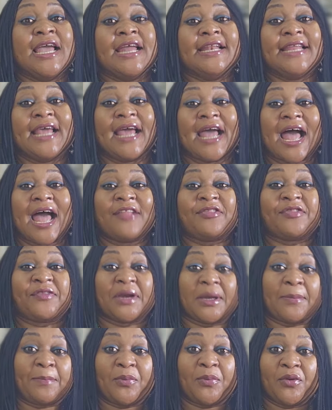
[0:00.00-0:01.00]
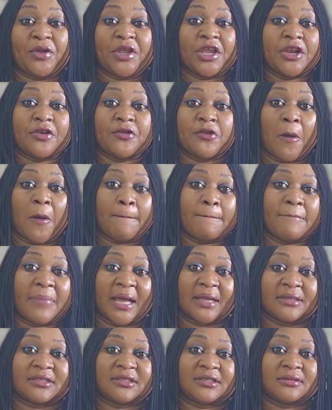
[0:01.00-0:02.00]
They are triple in
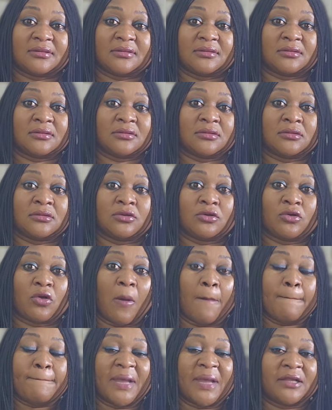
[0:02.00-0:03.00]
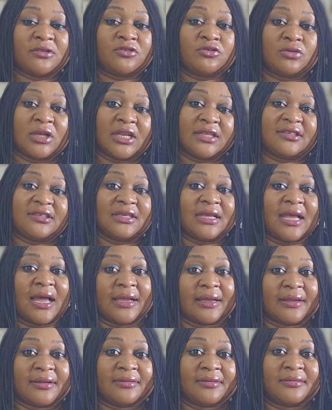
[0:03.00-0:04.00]
numbers compared to Lazy
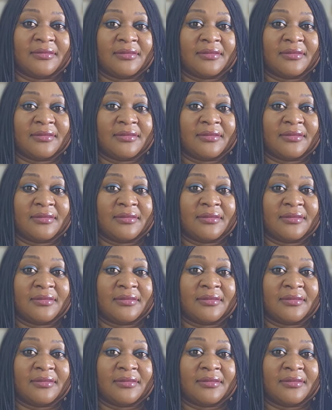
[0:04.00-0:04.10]
Gang.